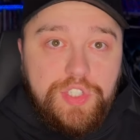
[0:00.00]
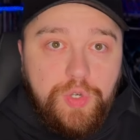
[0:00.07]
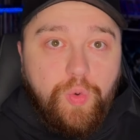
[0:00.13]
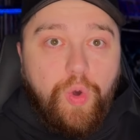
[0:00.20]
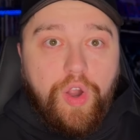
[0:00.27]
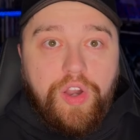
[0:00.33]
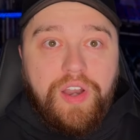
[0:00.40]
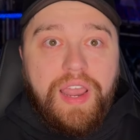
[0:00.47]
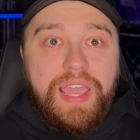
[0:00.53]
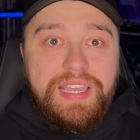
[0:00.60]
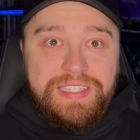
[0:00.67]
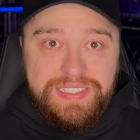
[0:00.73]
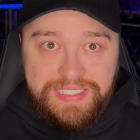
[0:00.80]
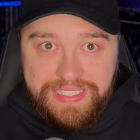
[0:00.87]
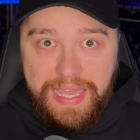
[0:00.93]
You are
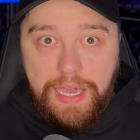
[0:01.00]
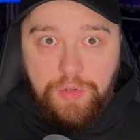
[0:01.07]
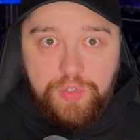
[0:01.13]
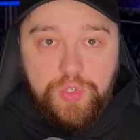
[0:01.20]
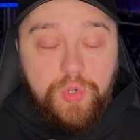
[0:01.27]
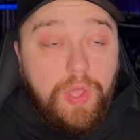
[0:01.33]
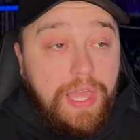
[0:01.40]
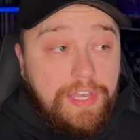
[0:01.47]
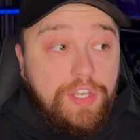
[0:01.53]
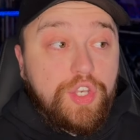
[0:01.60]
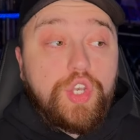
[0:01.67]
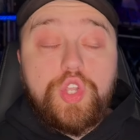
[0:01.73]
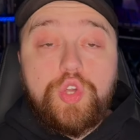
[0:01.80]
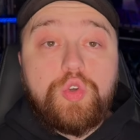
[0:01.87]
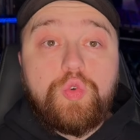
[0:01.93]
a scoundrel
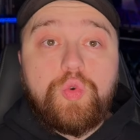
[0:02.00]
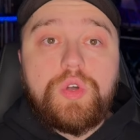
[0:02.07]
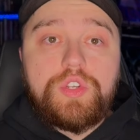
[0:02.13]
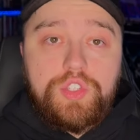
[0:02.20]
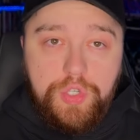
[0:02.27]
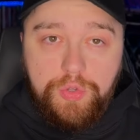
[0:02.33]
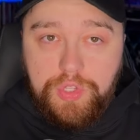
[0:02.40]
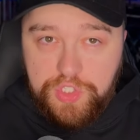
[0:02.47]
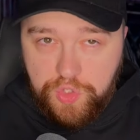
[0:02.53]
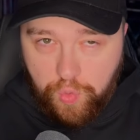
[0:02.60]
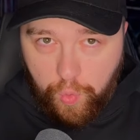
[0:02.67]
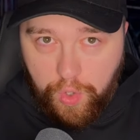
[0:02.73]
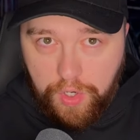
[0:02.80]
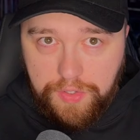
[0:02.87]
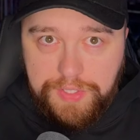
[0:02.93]
and new to this
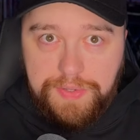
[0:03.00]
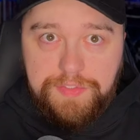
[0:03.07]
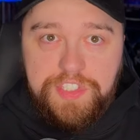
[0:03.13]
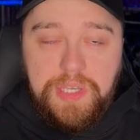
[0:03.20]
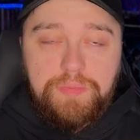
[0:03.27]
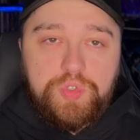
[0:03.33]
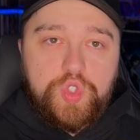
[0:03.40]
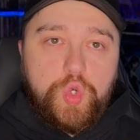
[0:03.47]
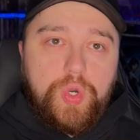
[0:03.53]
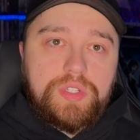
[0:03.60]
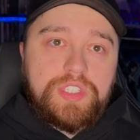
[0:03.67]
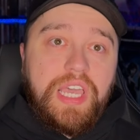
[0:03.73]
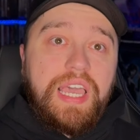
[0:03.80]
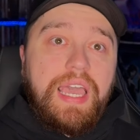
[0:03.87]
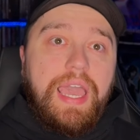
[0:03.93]
world of some sorts.